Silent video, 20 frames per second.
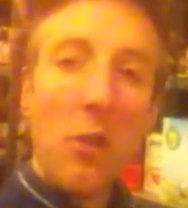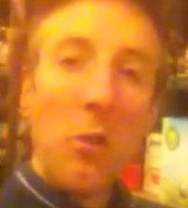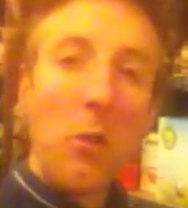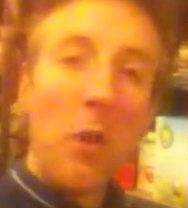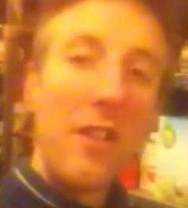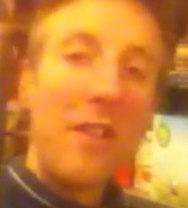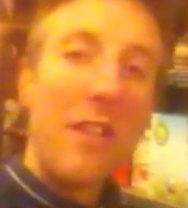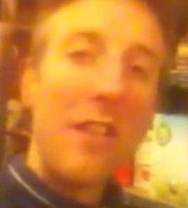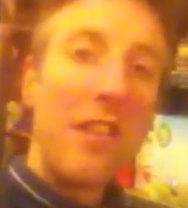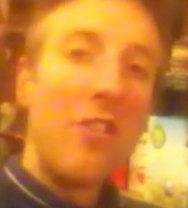
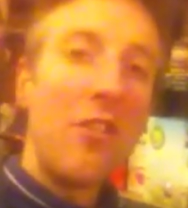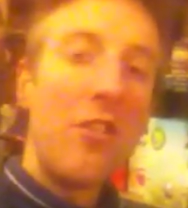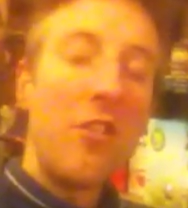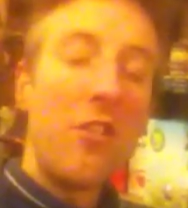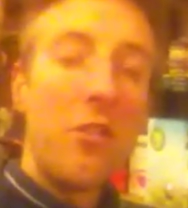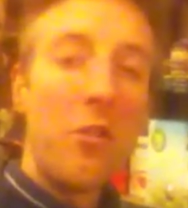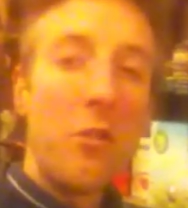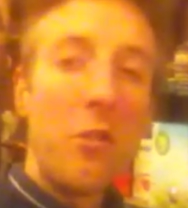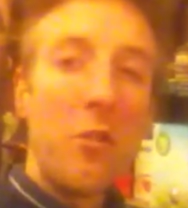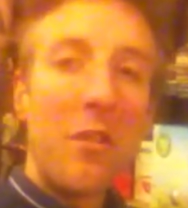What I'd say is
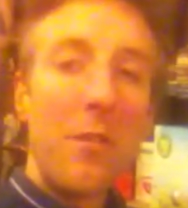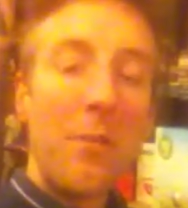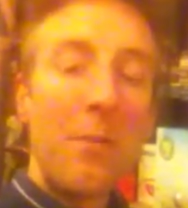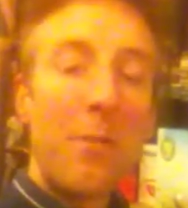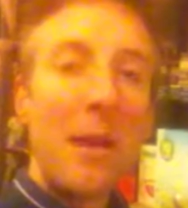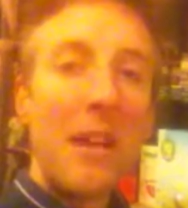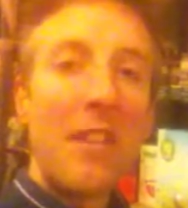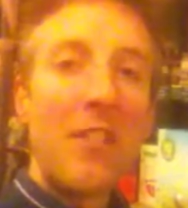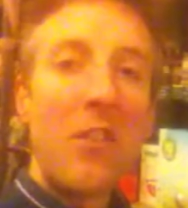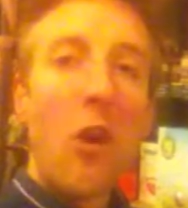just don't
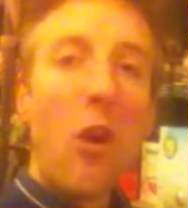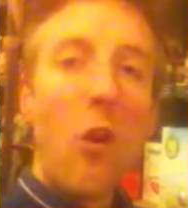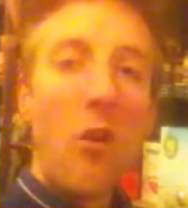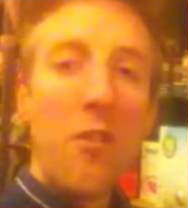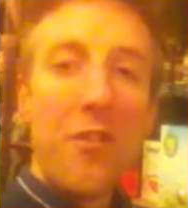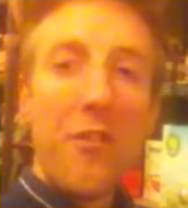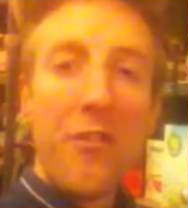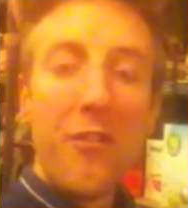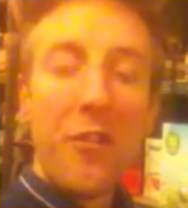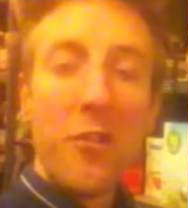base all
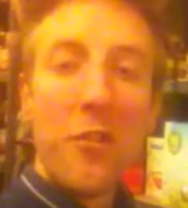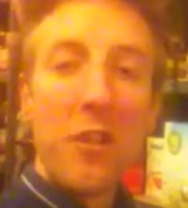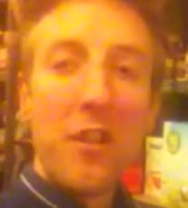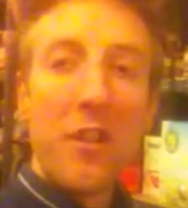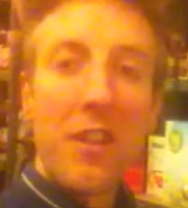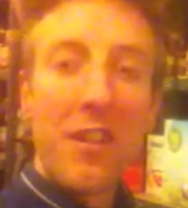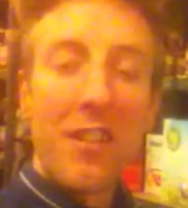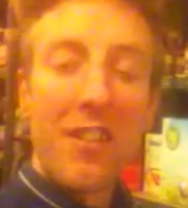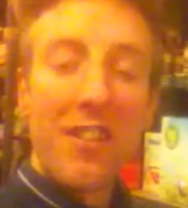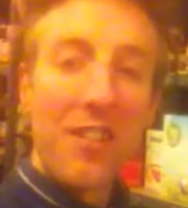your food
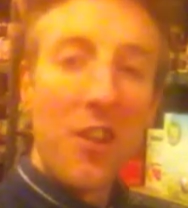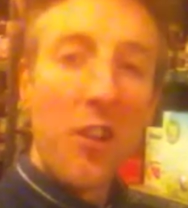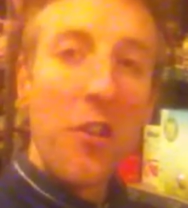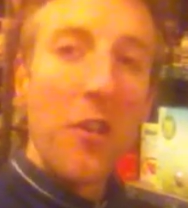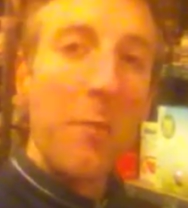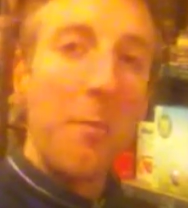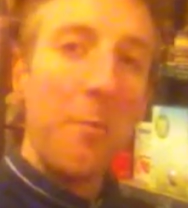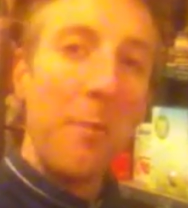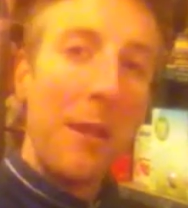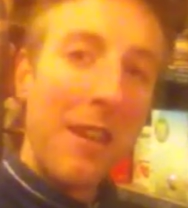on like
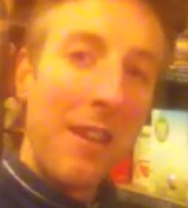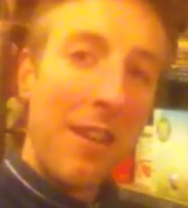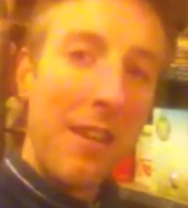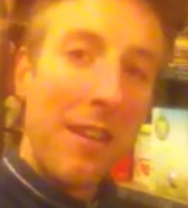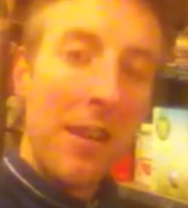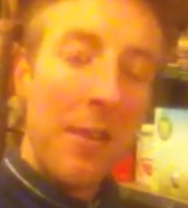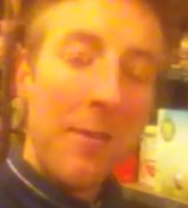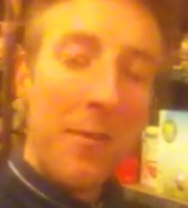soya milk.